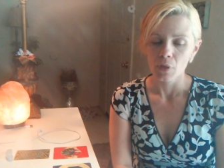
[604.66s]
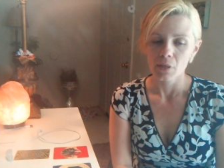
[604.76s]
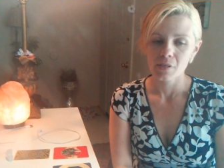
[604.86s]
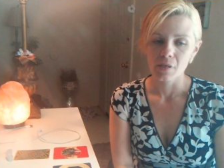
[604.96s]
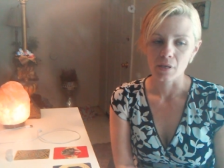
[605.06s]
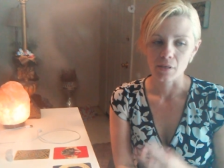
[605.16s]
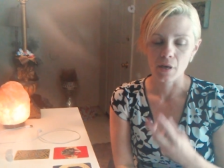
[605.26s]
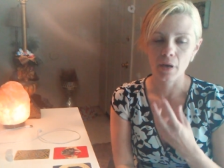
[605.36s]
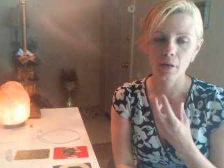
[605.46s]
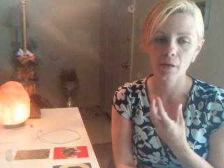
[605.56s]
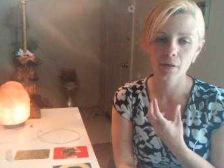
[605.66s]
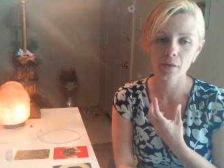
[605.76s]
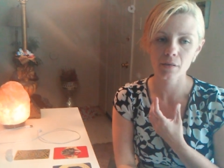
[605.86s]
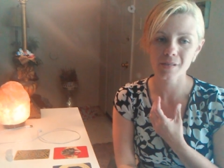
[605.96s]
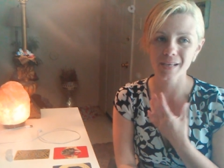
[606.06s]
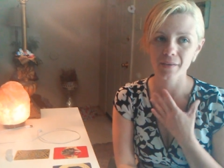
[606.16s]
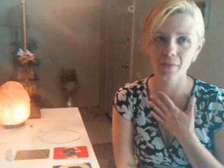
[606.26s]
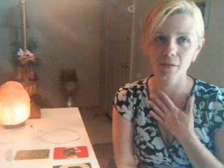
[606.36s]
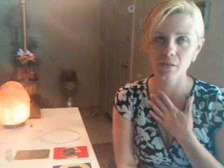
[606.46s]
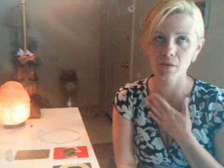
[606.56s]
seeing seeing
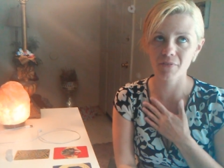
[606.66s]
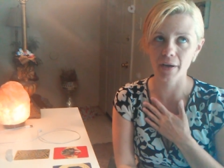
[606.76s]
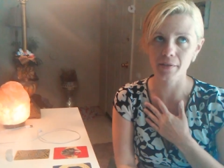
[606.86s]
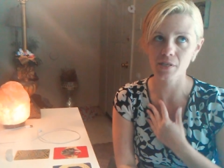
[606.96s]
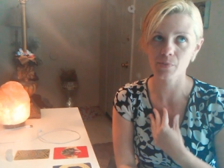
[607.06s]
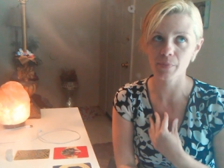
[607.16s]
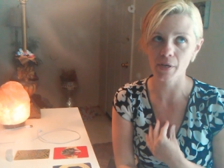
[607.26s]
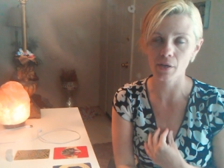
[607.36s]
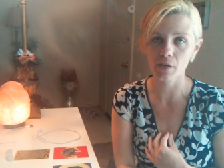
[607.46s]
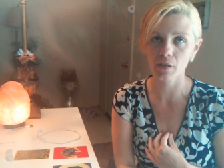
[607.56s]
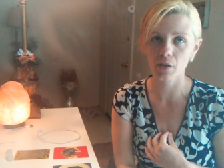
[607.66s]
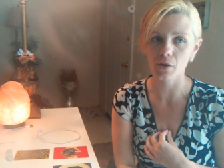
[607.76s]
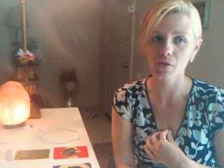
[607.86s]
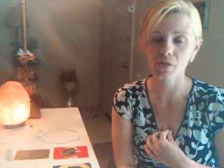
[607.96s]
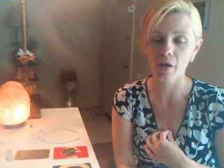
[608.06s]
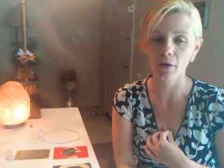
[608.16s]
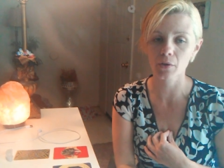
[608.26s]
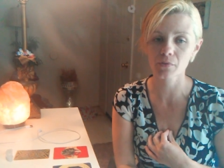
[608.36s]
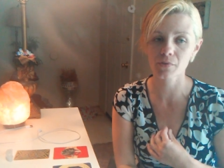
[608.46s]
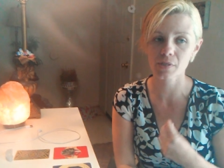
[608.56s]
the divine spirit in
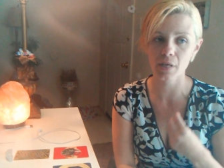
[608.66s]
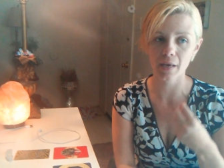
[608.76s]
ourselves